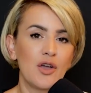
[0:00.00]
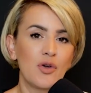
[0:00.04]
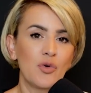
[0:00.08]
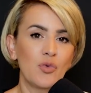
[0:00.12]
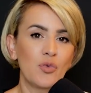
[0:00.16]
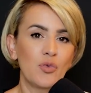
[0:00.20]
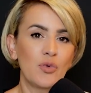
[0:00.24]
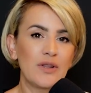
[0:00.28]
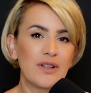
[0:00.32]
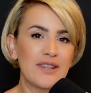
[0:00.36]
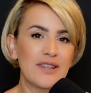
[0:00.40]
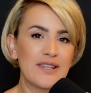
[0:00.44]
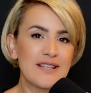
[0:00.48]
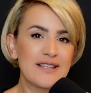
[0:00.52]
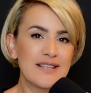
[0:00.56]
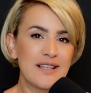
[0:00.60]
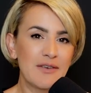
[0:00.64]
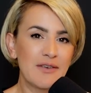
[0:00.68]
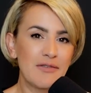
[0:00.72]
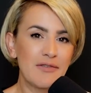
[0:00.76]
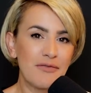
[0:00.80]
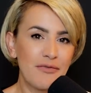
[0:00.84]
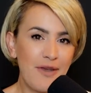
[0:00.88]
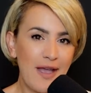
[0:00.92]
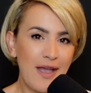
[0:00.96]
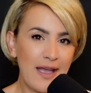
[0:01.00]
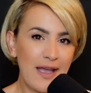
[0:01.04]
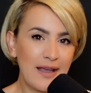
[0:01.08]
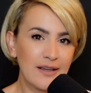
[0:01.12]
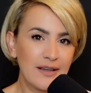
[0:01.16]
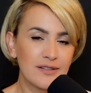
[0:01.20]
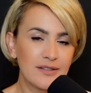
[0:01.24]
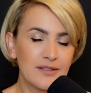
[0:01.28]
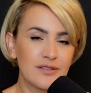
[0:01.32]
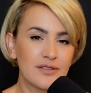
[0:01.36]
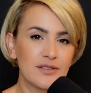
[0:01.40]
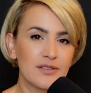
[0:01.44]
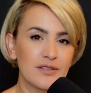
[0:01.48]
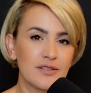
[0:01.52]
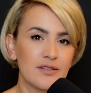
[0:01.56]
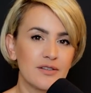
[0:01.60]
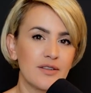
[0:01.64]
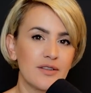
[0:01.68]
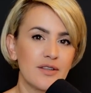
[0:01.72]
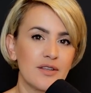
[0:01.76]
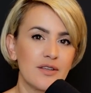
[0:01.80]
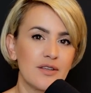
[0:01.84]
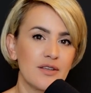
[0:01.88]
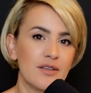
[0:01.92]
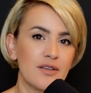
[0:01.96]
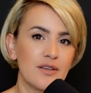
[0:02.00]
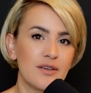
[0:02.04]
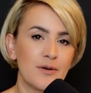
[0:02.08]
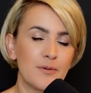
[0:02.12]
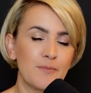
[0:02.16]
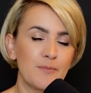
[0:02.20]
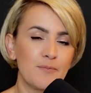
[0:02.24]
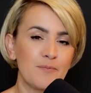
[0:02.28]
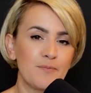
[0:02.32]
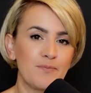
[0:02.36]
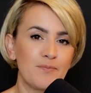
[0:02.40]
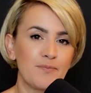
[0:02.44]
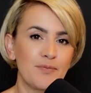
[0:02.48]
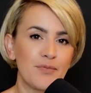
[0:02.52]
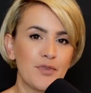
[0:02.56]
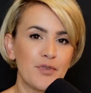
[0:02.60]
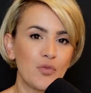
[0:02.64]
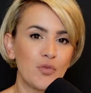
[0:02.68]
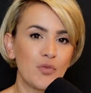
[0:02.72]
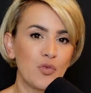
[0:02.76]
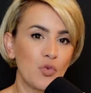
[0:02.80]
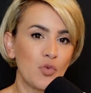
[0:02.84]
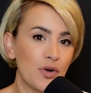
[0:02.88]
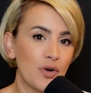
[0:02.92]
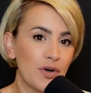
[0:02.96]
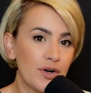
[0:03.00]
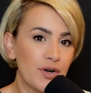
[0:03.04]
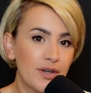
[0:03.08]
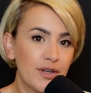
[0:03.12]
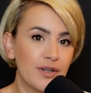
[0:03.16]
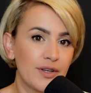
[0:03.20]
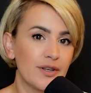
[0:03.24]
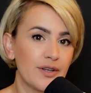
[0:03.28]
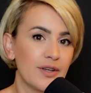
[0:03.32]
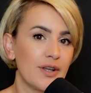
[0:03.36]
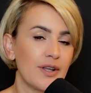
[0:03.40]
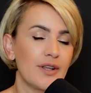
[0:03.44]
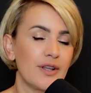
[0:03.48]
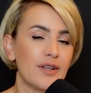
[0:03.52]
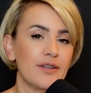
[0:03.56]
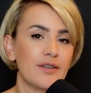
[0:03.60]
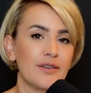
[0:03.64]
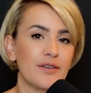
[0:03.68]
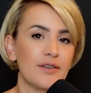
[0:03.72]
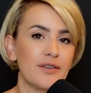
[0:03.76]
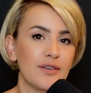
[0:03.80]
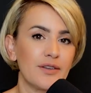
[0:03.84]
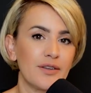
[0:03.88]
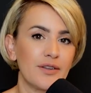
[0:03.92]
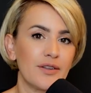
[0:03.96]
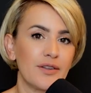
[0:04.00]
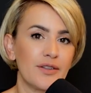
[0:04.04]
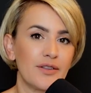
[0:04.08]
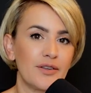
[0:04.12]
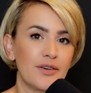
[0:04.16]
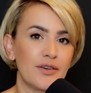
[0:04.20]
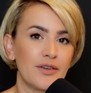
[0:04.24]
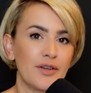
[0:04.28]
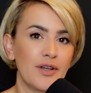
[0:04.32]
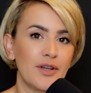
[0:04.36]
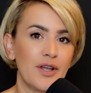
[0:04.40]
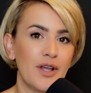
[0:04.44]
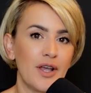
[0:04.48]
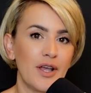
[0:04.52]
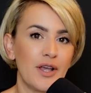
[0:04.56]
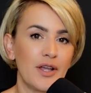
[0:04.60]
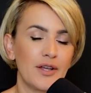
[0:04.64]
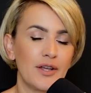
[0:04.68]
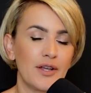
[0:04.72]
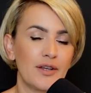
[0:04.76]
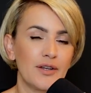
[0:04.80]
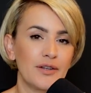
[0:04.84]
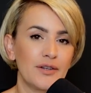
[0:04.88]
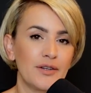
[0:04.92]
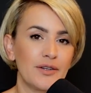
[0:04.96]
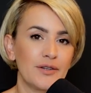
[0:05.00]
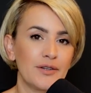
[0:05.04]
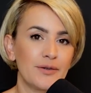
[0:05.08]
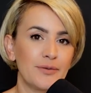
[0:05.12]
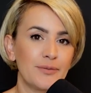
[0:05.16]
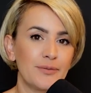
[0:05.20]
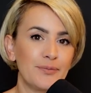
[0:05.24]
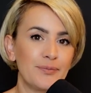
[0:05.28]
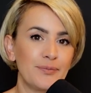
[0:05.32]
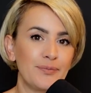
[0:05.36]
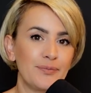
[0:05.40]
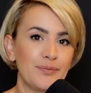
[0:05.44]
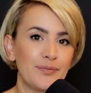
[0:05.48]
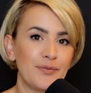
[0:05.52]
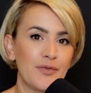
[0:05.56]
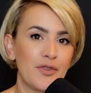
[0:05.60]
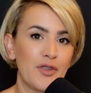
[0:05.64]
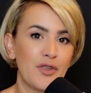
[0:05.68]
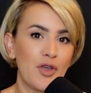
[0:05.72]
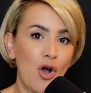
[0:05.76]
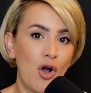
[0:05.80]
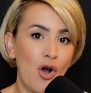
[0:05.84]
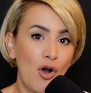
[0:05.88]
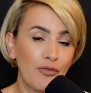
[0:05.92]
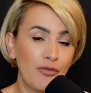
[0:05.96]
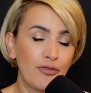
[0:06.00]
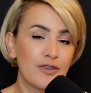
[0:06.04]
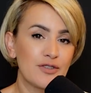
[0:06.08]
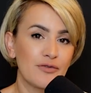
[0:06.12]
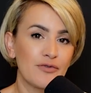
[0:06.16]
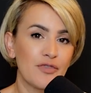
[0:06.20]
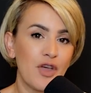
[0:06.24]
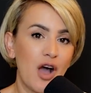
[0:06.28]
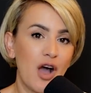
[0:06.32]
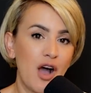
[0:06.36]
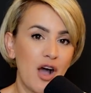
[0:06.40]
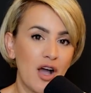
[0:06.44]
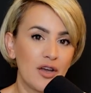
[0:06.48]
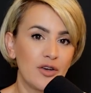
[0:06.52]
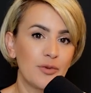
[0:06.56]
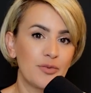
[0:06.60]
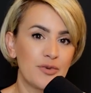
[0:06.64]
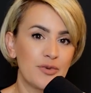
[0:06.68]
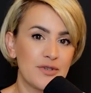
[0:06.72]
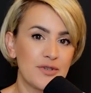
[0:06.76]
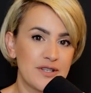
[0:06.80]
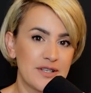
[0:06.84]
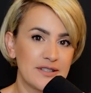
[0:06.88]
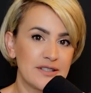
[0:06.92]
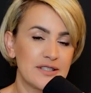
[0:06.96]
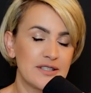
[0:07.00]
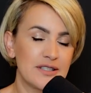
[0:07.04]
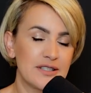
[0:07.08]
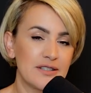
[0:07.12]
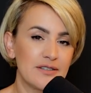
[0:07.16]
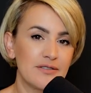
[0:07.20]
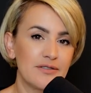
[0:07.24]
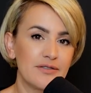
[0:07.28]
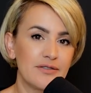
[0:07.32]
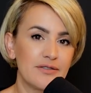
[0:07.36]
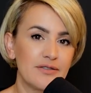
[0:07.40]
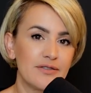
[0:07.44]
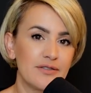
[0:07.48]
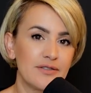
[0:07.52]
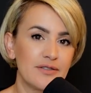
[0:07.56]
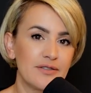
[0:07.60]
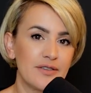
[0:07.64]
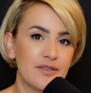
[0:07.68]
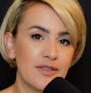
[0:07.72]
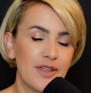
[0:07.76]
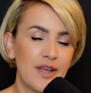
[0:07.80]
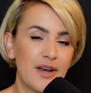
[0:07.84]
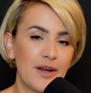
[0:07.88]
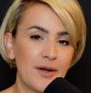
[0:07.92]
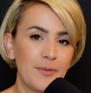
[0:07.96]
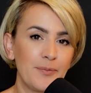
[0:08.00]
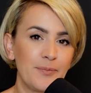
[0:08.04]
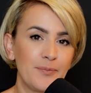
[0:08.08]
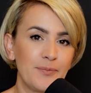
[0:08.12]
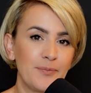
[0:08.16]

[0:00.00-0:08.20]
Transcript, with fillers: Will this affect the, um, the work and uh, the, um, the office of the high representative there?